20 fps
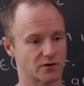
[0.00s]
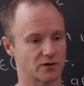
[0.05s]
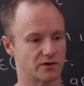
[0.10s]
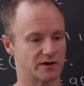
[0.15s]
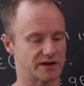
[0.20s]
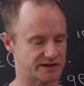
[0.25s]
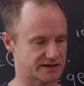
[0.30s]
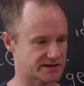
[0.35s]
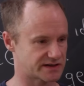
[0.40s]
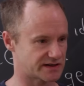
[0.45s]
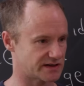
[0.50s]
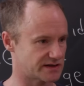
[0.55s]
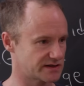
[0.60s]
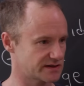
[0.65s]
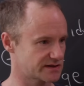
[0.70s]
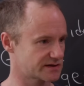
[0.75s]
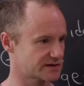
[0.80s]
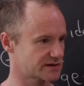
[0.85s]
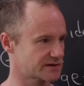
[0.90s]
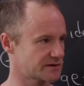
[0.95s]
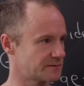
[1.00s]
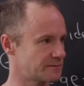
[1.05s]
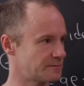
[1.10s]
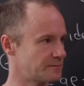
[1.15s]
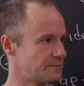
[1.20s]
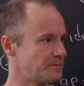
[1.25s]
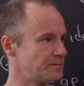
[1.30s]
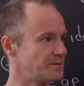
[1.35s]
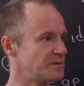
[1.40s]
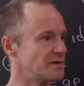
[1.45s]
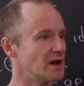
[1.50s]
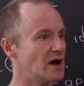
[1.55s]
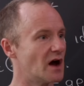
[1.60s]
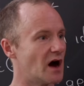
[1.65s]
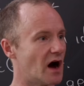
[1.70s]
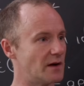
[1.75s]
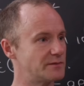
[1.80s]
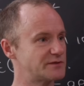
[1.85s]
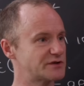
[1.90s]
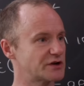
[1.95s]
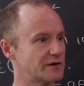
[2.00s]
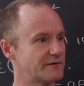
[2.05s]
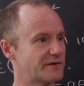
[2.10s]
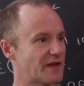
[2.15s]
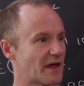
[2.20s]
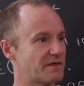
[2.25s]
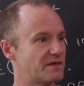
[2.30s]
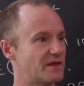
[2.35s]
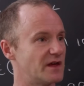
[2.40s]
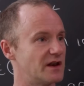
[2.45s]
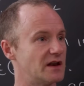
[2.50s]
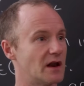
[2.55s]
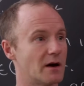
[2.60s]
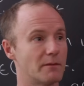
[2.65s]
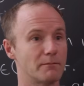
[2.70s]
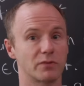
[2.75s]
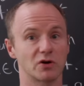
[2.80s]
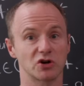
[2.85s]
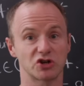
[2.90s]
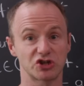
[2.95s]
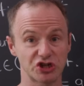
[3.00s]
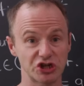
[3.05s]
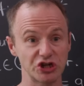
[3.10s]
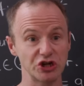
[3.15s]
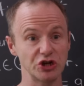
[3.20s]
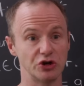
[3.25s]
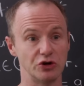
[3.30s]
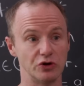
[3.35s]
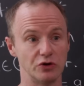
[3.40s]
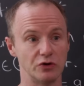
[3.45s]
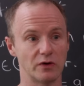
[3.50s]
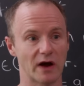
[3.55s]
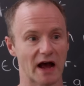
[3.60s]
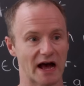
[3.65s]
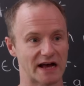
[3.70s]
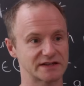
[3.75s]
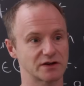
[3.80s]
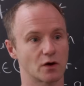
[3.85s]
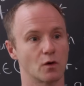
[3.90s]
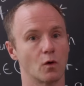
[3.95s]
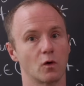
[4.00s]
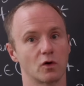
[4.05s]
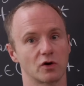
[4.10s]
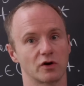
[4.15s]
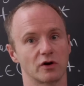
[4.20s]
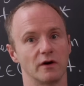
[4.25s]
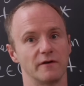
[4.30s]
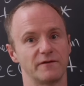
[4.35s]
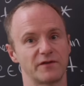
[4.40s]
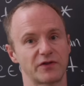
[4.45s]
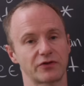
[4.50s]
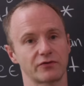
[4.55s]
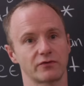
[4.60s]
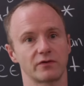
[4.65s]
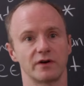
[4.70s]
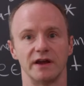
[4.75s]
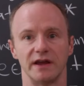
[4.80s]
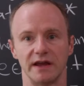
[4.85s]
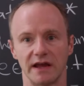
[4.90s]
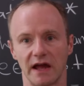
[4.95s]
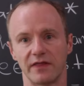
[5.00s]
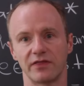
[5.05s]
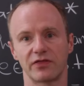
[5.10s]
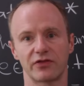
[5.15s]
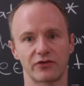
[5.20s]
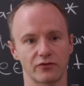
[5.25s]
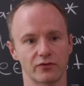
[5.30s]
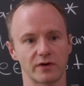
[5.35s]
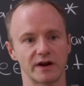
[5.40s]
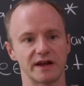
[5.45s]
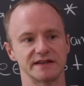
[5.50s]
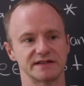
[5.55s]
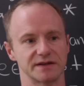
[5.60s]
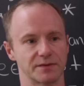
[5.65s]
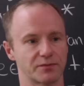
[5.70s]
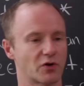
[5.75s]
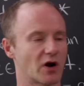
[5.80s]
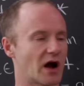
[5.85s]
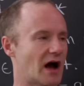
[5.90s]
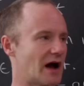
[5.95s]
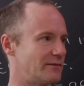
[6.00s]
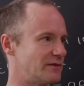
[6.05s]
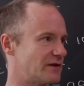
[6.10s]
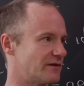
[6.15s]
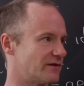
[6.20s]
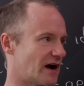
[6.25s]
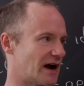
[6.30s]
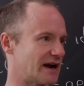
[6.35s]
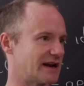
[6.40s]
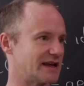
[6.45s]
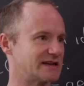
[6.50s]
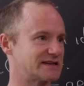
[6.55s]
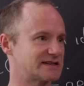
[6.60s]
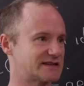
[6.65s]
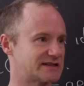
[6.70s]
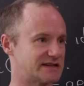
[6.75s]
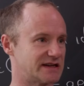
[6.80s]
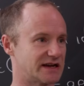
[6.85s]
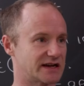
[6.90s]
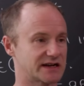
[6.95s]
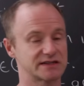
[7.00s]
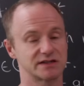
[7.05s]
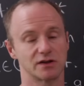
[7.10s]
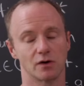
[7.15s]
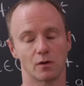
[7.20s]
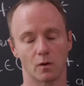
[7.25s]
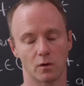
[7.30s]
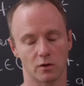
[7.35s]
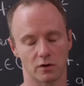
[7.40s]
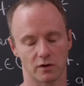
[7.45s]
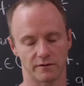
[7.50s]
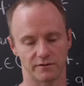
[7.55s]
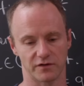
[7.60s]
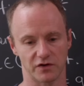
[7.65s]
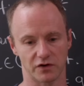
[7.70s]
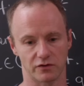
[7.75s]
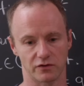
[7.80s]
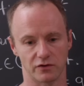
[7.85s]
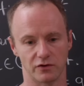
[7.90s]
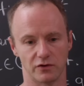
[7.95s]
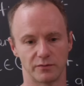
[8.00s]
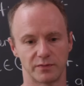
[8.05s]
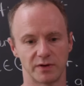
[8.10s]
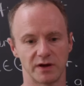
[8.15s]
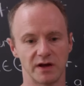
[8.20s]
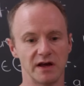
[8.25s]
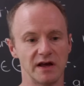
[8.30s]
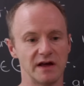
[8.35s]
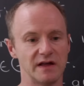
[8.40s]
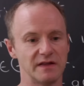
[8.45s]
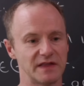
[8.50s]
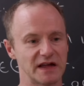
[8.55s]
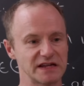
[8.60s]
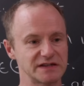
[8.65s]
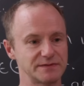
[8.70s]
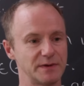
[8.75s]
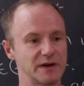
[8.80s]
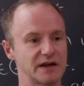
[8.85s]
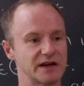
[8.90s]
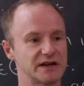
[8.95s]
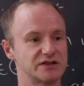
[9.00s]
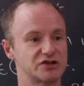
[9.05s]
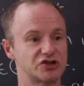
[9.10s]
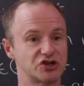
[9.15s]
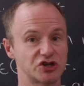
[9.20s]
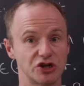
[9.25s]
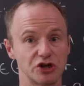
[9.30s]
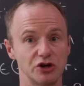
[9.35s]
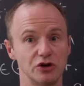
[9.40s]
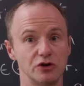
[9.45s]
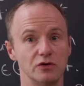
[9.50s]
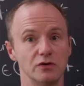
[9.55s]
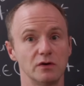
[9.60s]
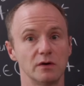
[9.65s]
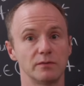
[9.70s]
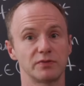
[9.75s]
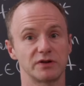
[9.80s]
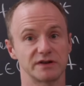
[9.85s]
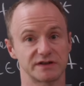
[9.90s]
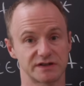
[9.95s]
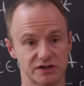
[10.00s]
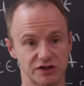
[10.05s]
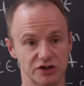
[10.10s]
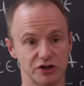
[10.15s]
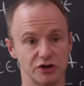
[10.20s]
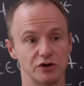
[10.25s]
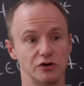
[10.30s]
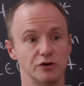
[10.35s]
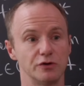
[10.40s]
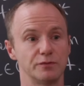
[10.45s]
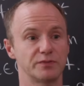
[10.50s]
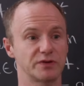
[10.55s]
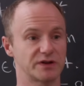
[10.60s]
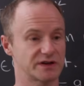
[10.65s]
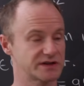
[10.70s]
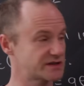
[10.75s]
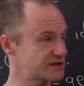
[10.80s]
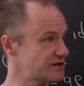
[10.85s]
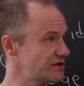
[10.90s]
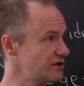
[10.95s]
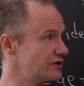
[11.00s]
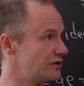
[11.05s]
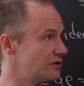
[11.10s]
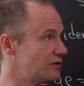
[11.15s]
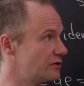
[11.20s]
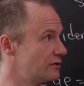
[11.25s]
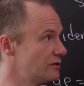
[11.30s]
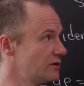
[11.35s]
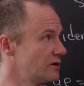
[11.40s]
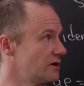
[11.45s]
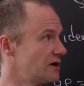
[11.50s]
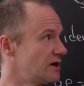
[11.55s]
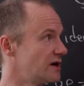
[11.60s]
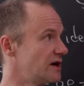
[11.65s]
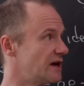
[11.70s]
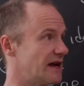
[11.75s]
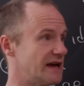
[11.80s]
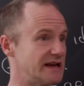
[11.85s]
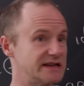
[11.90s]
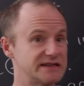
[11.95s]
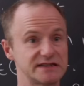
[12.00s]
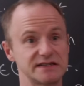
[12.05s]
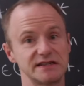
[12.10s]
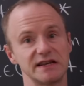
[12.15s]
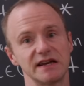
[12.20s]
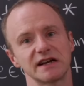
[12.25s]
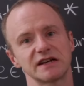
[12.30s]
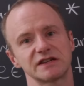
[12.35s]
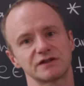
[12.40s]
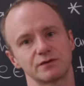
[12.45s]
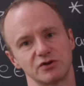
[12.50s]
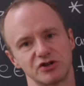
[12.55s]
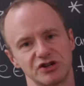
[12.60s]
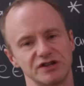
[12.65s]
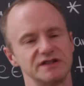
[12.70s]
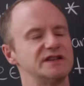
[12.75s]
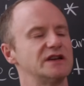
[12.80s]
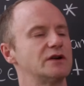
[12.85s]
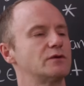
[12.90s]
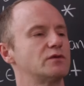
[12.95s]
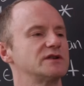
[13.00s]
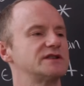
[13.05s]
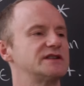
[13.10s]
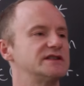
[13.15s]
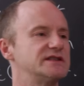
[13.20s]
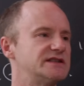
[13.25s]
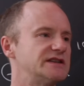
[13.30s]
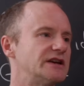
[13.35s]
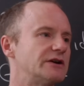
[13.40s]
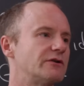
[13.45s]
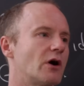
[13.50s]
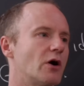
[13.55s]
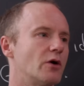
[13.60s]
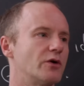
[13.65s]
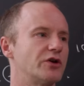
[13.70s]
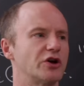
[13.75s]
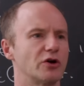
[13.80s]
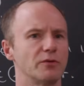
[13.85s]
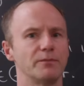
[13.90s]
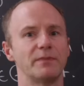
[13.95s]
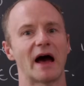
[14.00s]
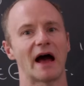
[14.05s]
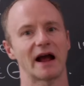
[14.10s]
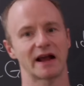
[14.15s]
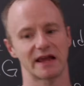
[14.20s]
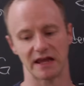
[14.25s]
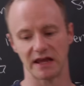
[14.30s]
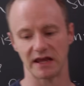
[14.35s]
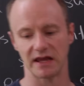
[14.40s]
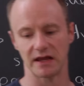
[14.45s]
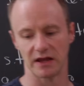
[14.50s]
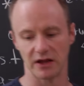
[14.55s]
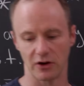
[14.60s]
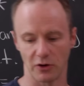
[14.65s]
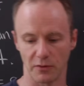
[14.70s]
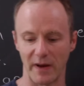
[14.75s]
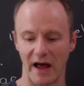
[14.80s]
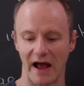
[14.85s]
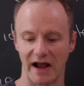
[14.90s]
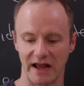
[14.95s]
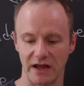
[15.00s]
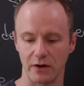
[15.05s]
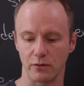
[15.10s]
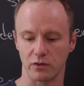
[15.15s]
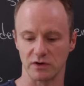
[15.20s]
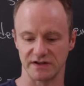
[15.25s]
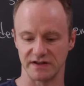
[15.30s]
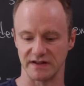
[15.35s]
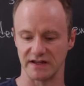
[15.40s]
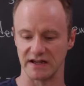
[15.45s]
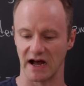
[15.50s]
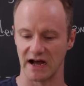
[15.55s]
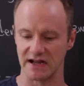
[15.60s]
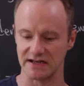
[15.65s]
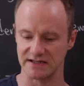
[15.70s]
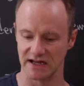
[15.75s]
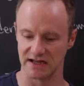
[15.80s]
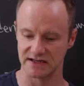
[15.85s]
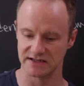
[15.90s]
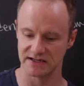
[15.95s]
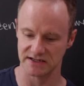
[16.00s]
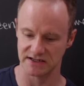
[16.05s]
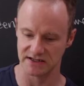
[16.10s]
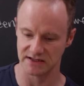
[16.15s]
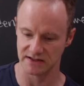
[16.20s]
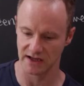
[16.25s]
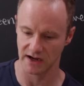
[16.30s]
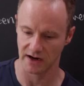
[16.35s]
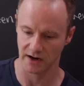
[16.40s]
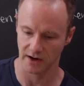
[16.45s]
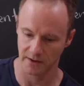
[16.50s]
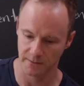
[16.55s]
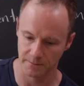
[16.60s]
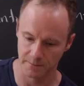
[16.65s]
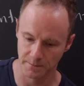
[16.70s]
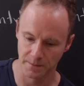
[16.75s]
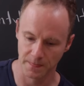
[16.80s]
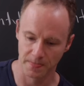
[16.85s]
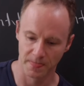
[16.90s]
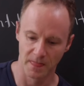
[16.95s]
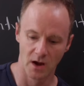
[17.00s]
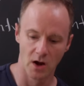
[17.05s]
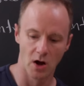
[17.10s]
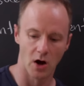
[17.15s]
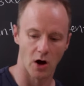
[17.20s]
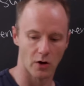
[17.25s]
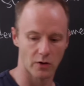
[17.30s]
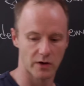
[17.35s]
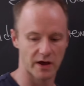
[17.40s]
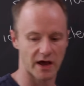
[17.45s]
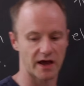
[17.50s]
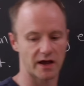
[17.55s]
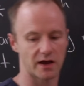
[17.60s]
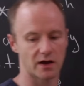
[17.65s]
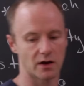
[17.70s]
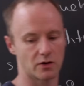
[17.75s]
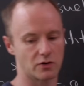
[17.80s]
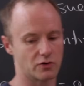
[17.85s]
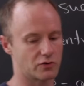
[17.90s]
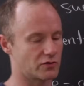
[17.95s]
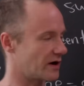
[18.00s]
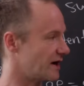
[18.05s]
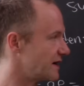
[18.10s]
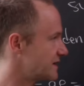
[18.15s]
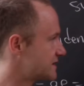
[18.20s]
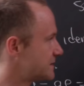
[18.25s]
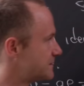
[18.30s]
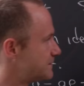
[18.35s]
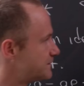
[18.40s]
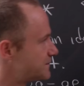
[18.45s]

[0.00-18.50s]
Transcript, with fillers: for instance. Observe that the number 2 has an order of 3, and 3 is a prime dividing 6, the order of the group. That's because 2 plus 2 plus 2 is 6, which is equal to 0. You're back, e you're back equal to the identity there. Okay, great.